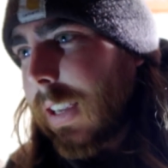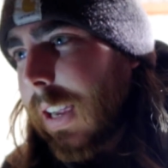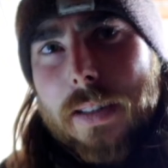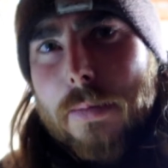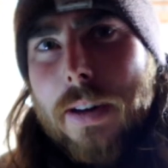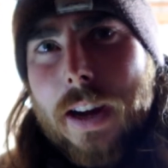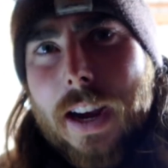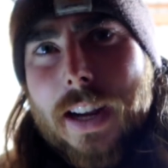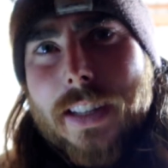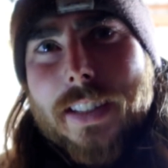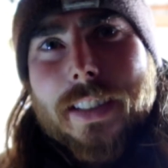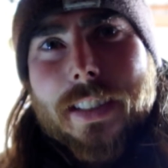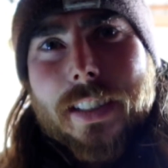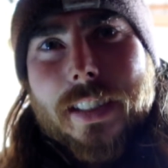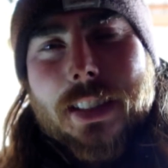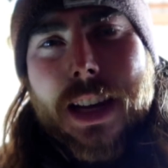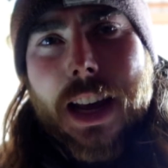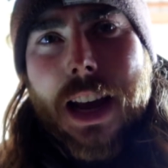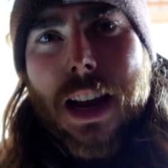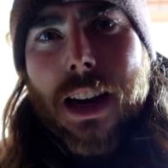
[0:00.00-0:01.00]
So I'm constantly
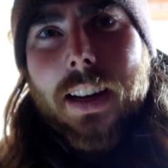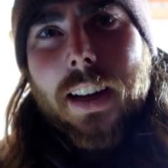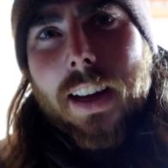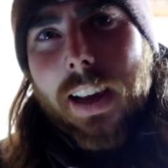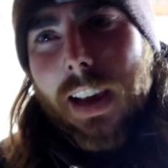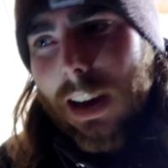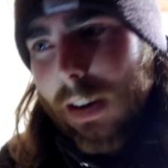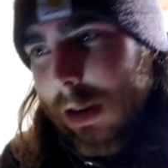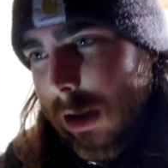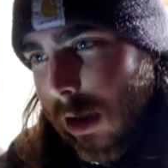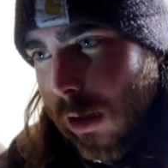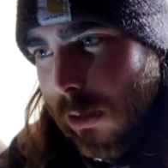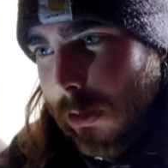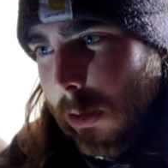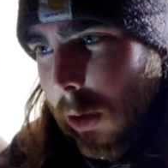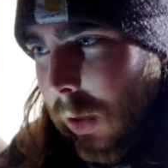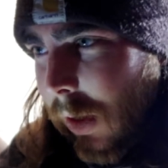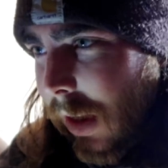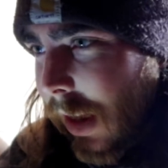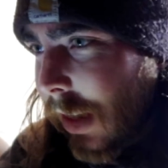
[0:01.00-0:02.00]
saying,
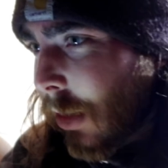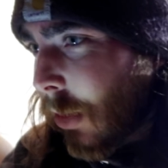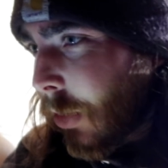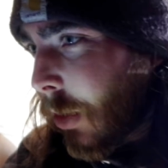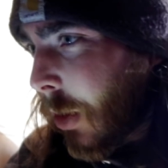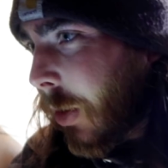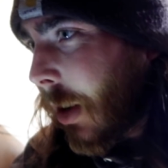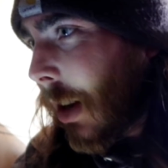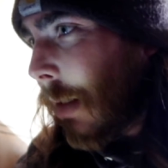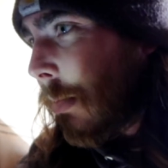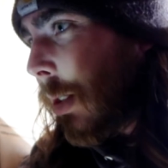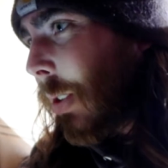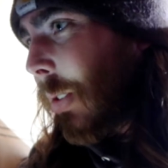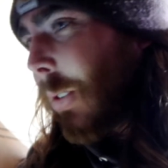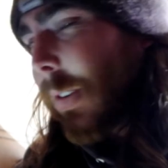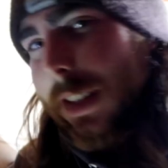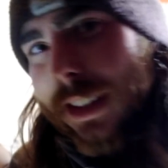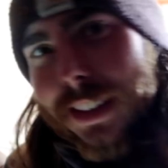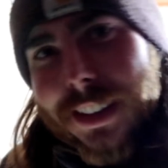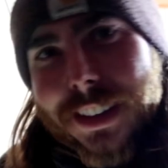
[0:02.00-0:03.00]
boy, I don't know what I'm
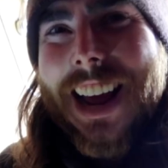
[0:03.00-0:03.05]
doing.